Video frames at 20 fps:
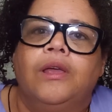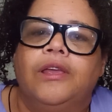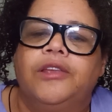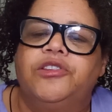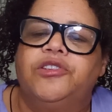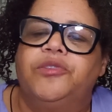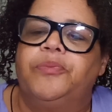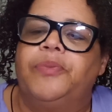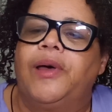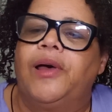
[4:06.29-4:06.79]

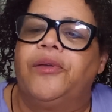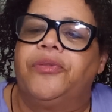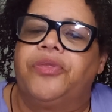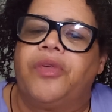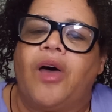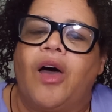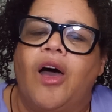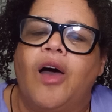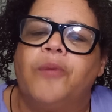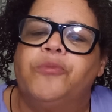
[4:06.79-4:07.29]
It's about
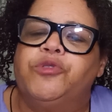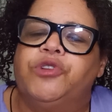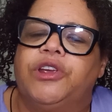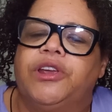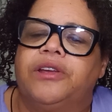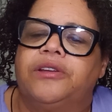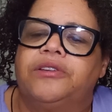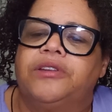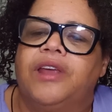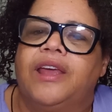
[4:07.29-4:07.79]
the
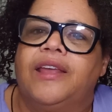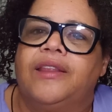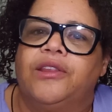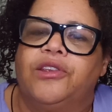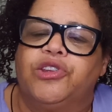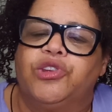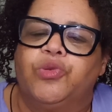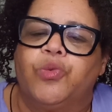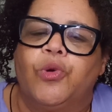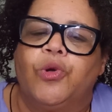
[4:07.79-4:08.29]
object and
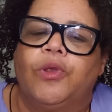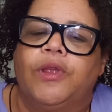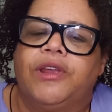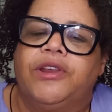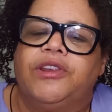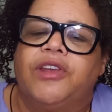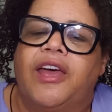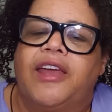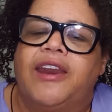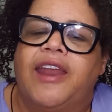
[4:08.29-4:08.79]
the
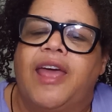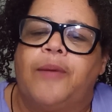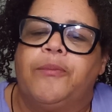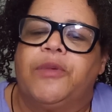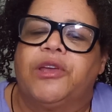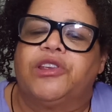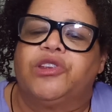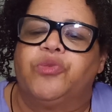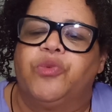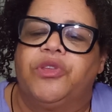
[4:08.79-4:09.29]
swirling
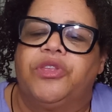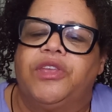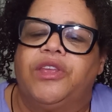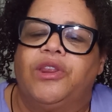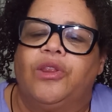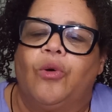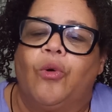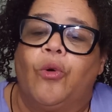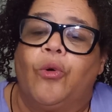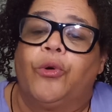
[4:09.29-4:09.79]
dynamics
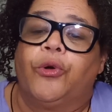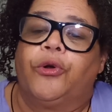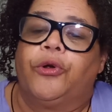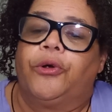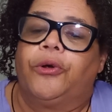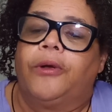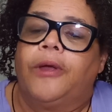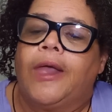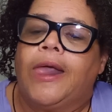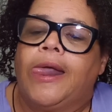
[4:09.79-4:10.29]
within the
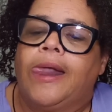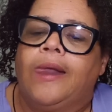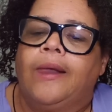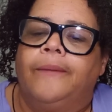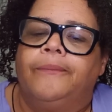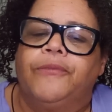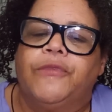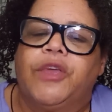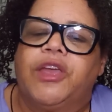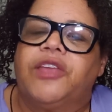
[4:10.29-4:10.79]
order.
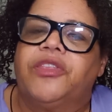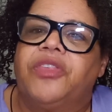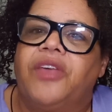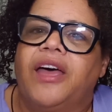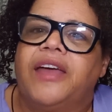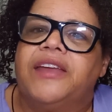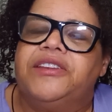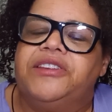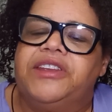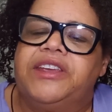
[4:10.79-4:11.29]
You get the
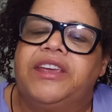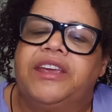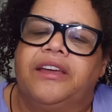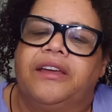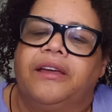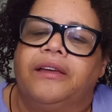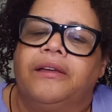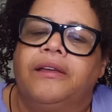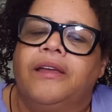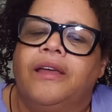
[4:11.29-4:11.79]

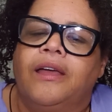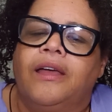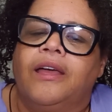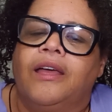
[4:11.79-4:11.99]
idea